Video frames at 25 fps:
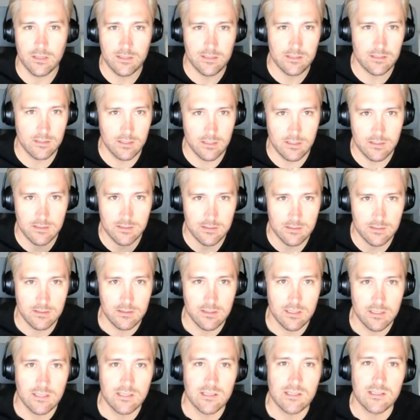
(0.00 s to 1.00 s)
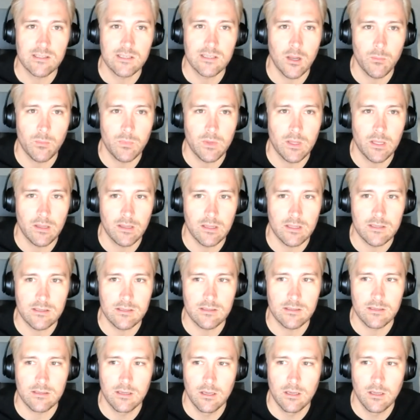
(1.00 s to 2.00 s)
This is something
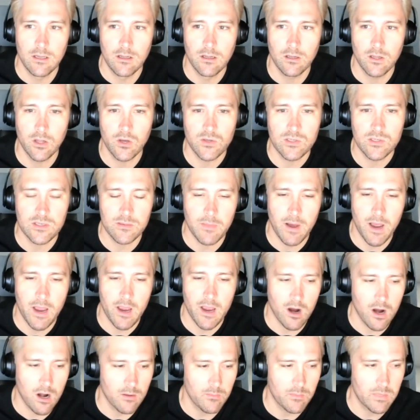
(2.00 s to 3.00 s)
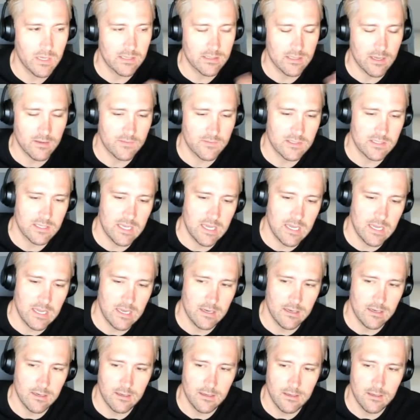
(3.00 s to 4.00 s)
that's close to my heart, because I've seen,